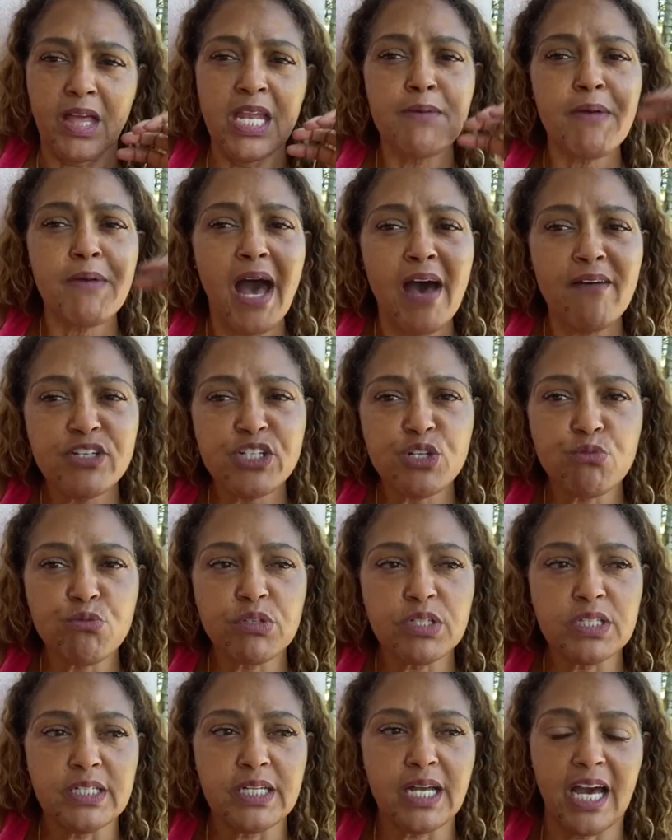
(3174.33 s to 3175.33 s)
And I'm having to
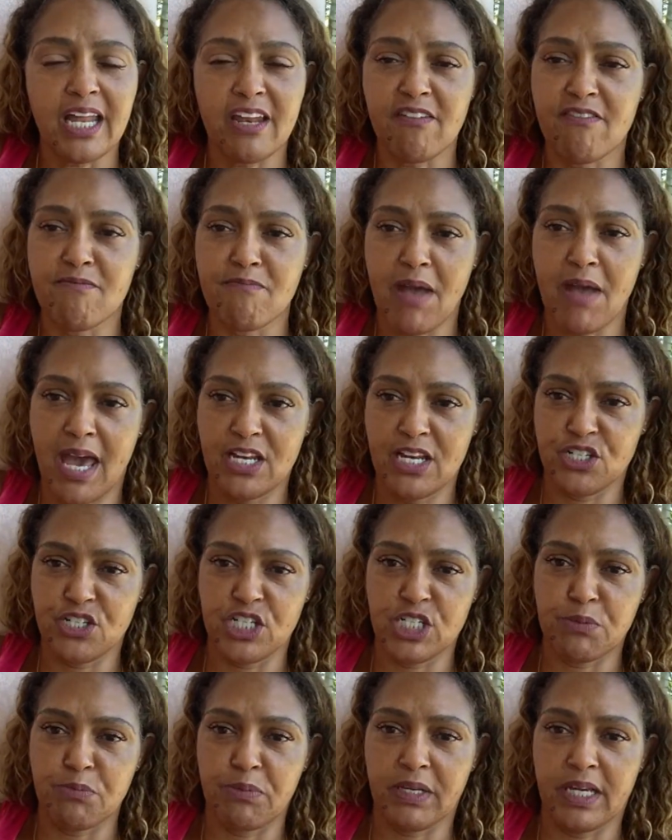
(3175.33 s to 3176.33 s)
really kind of manage
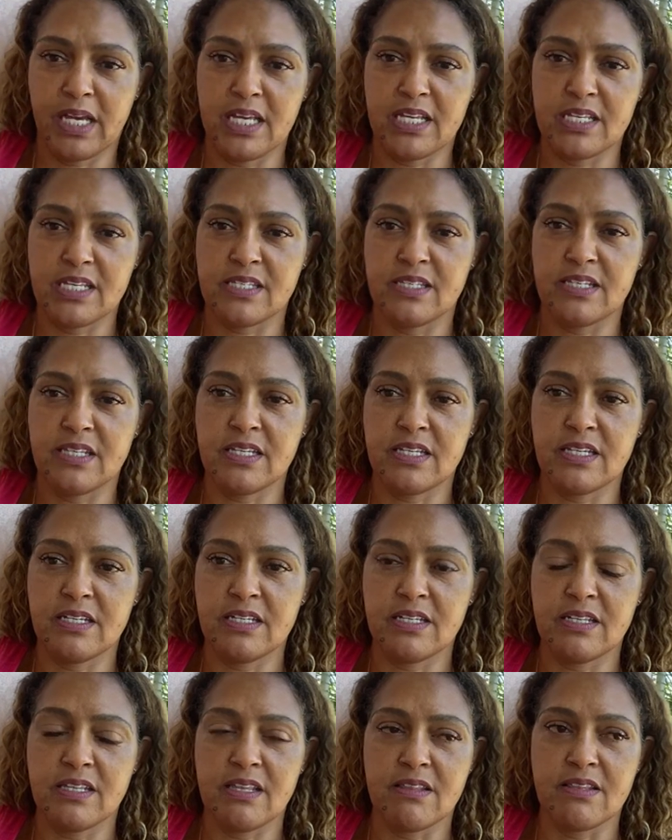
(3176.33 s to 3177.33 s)
this, because
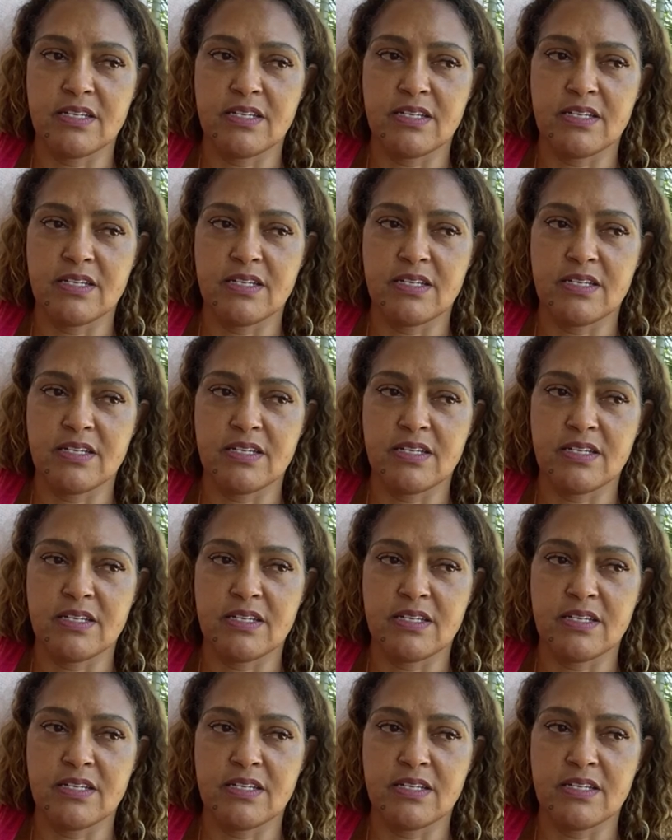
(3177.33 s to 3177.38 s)
the